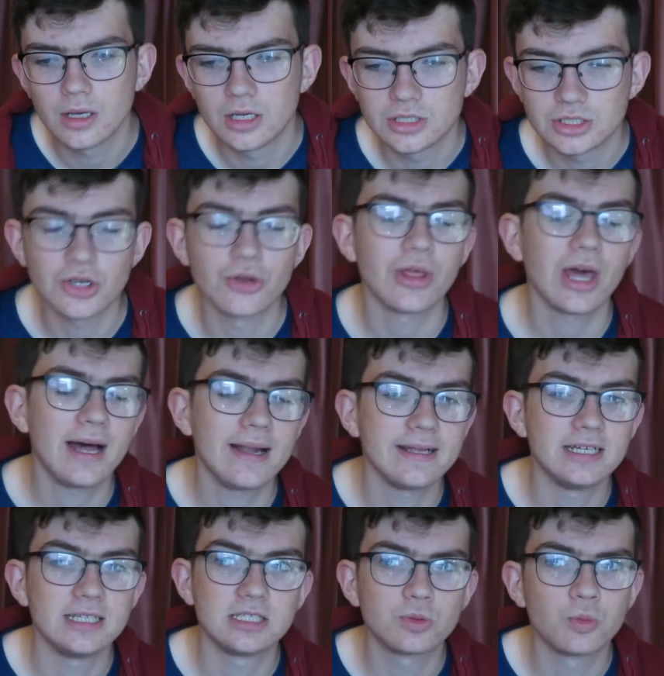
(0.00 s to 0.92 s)
So that
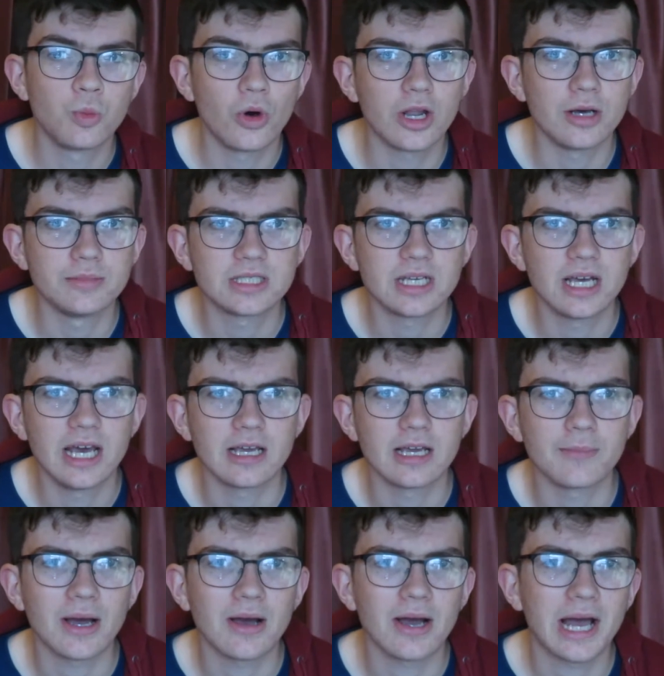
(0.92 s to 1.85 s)
is what I'm saying
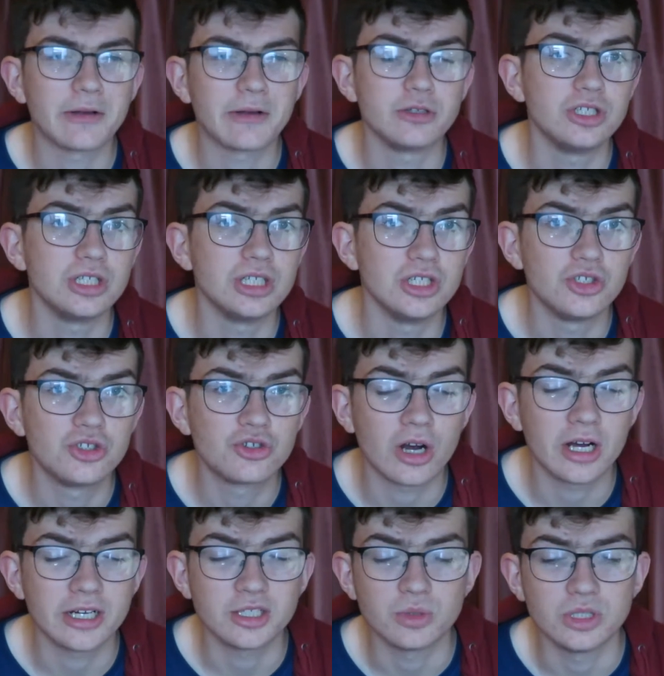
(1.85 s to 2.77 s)
about how you should
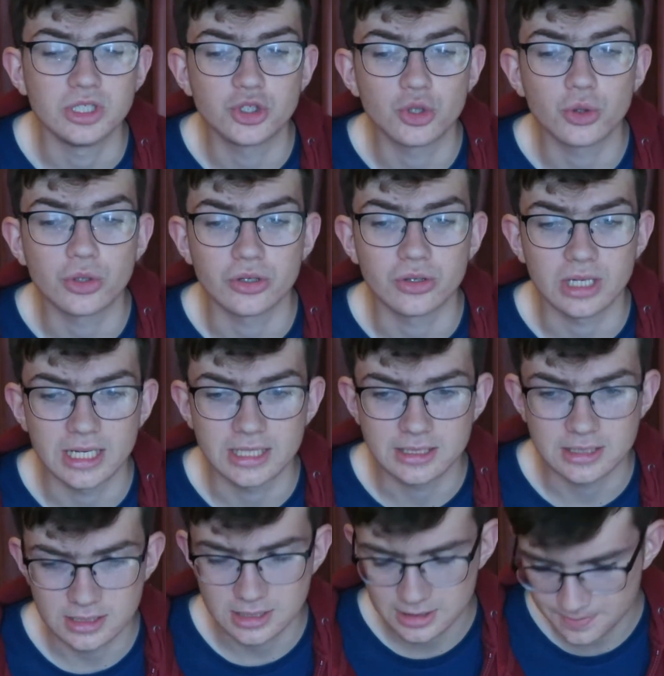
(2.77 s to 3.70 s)
try to enjoy your
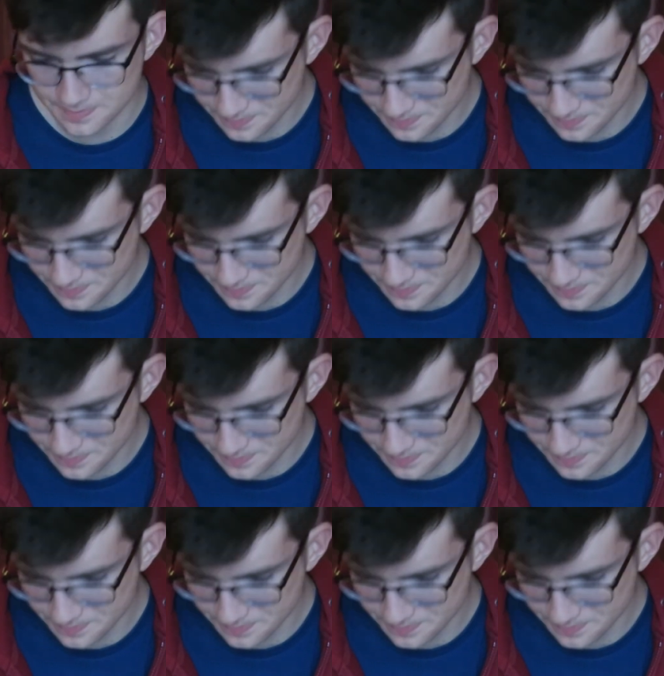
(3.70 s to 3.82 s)
lessons.